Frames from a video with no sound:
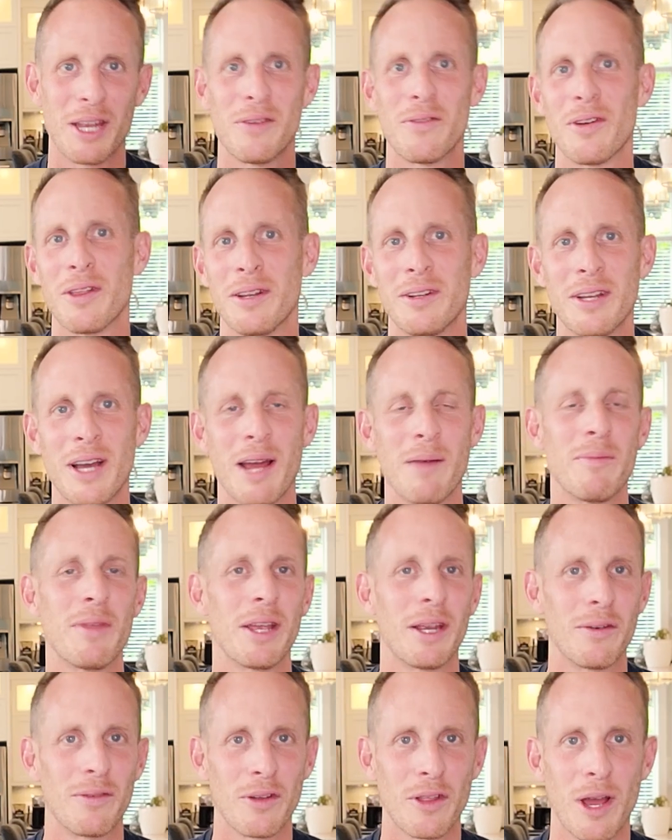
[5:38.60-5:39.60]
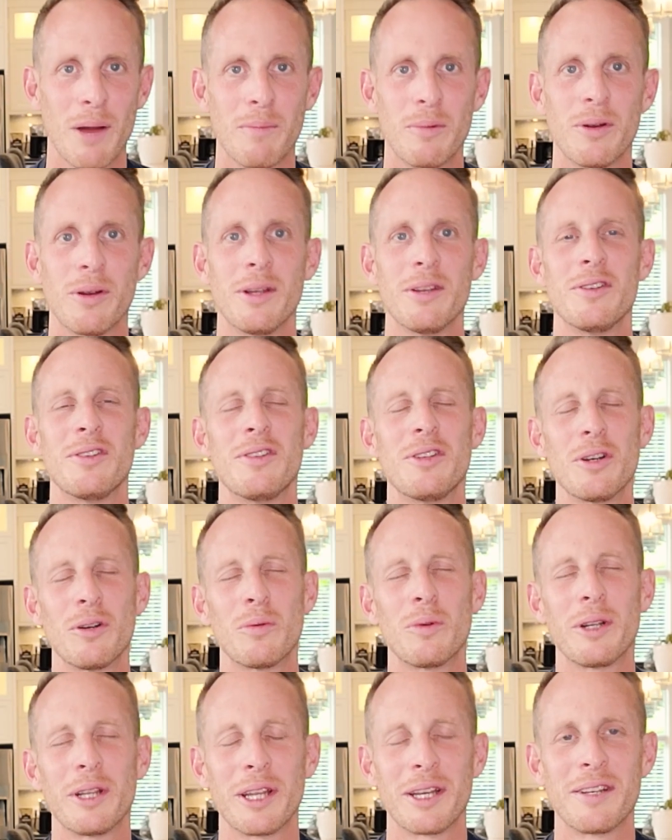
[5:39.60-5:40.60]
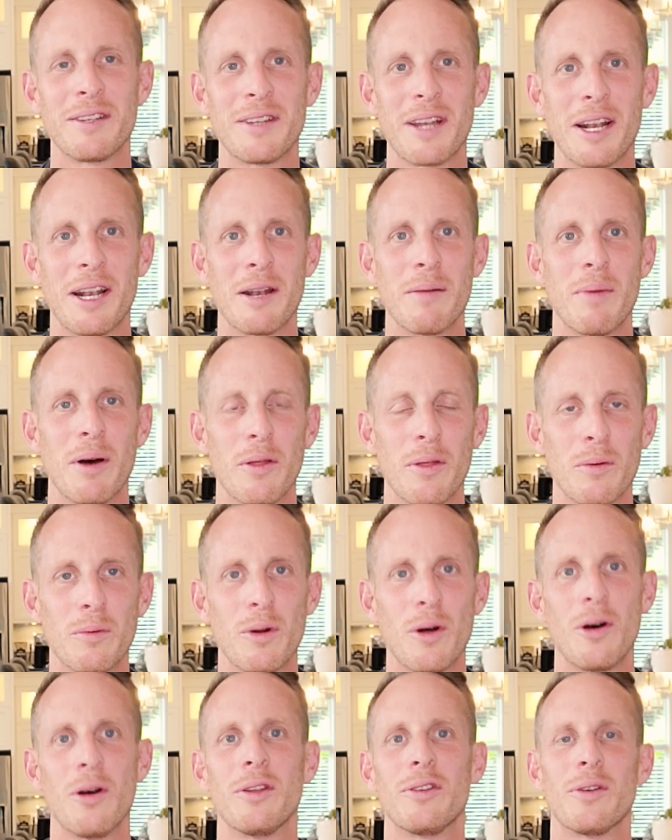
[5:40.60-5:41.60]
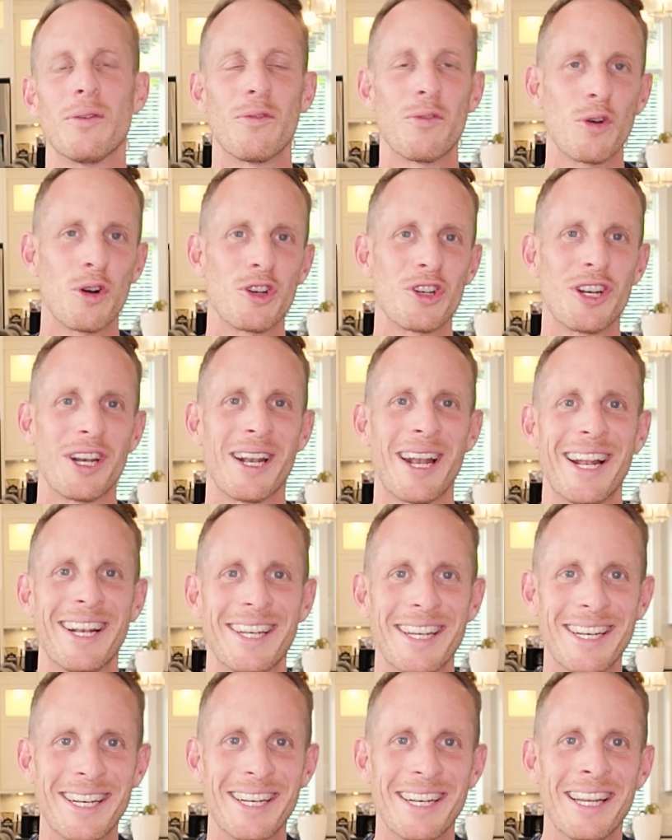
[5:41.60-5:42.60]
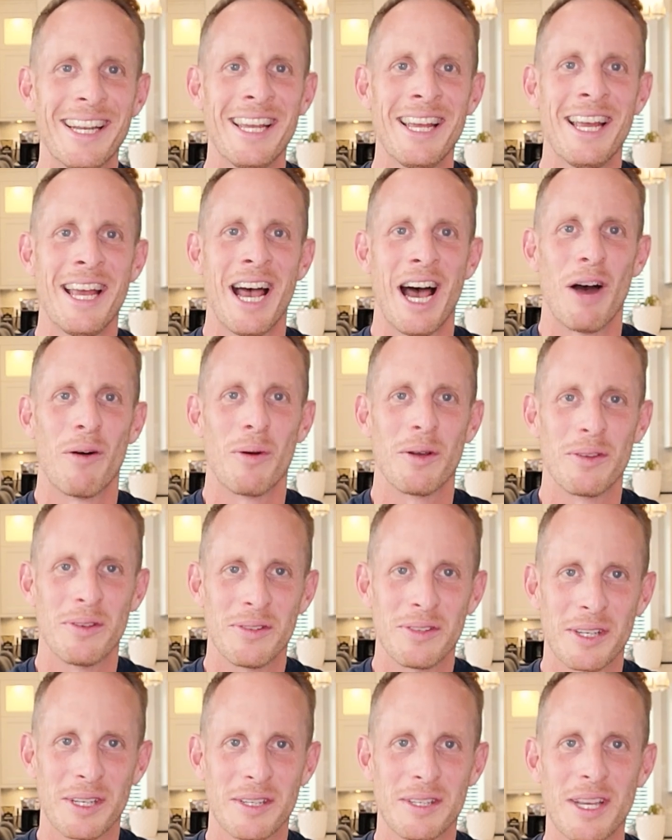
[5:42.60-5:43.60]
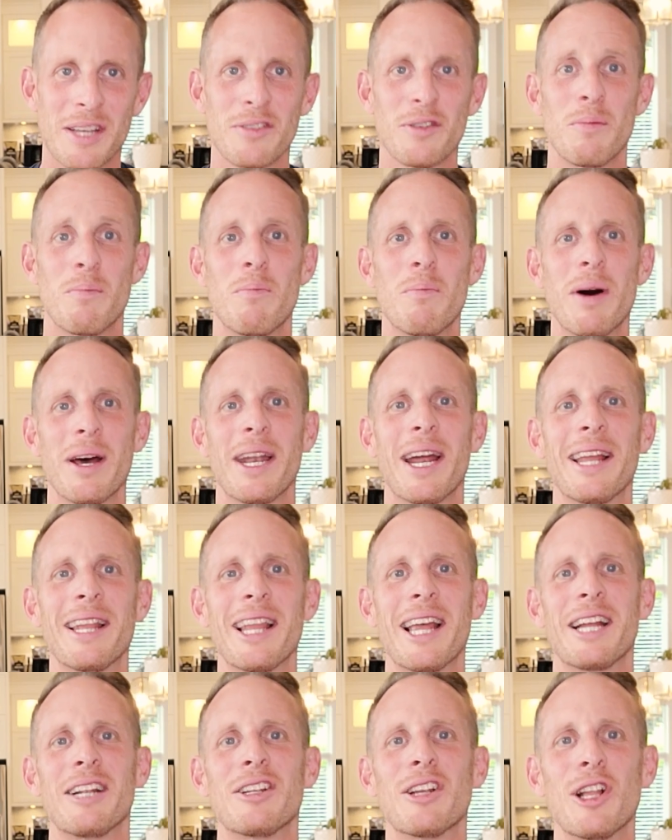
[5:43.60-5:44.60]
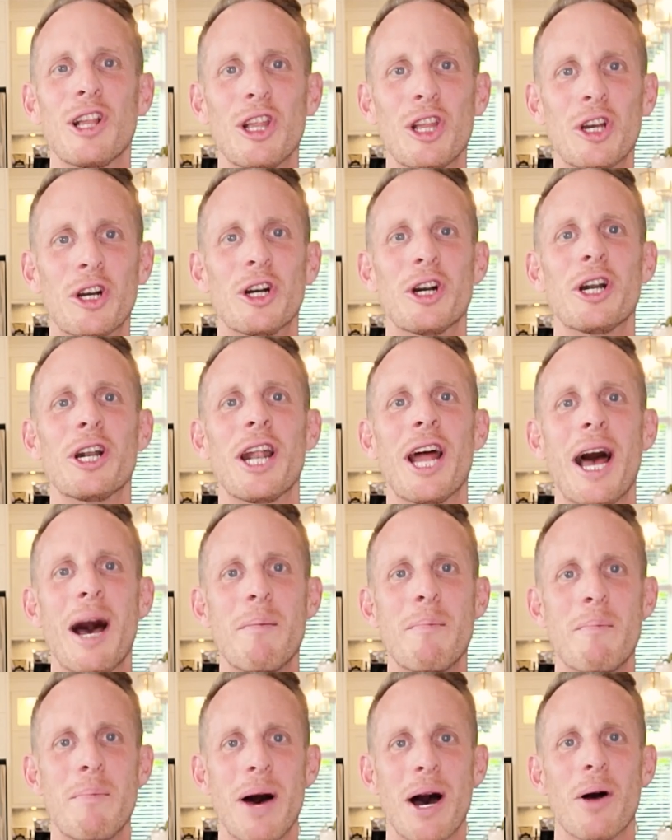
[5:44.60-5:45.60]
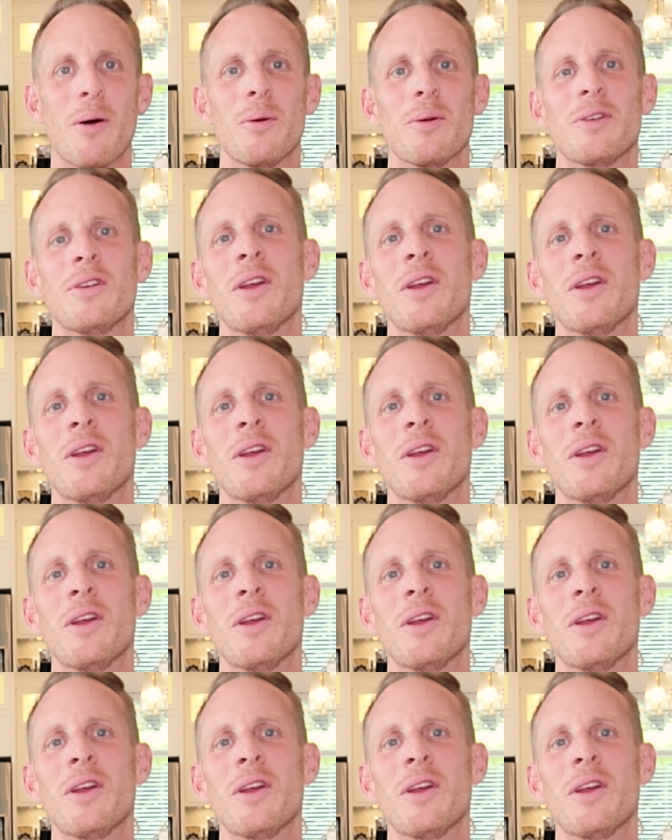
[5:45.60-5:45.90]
you for the time, thank you for the opportunity. Still really excited about the role. It's unfortunate I wasn't successful, but I'd like to learn about